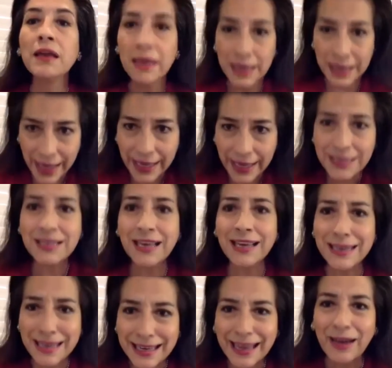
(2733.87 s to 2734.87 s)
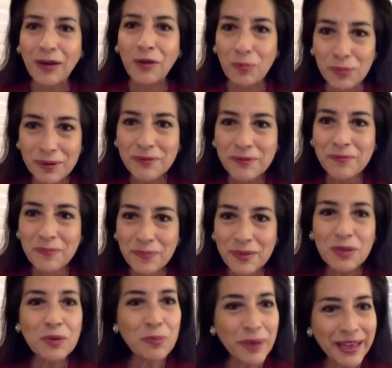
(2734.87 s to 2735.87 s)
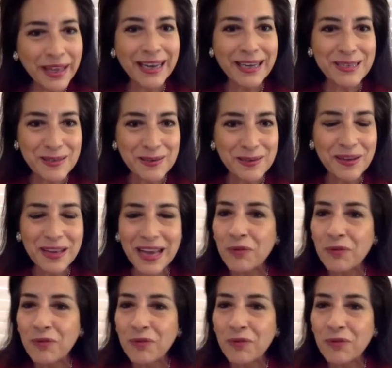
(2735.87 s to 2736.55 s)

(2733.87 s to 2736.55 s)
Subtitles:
Yes, I need help. You bet I do.